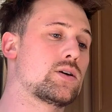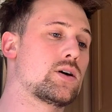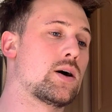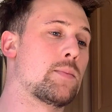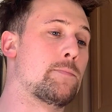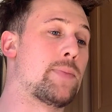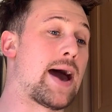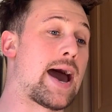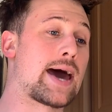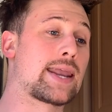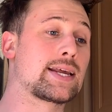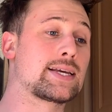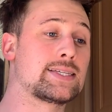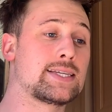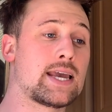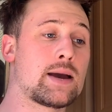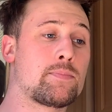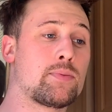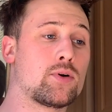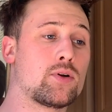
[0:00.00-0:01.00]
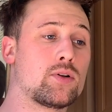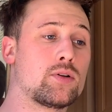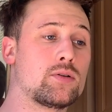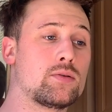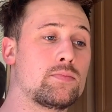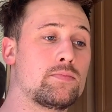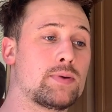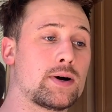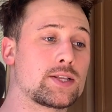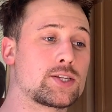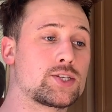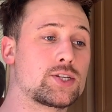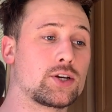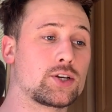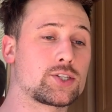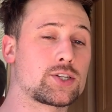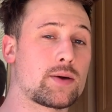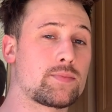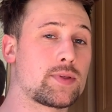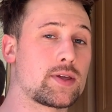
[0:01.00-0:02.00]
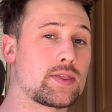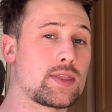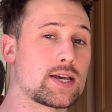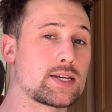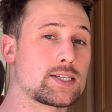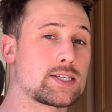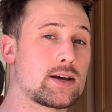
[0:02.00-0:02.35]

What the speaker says: A bad example, but still something that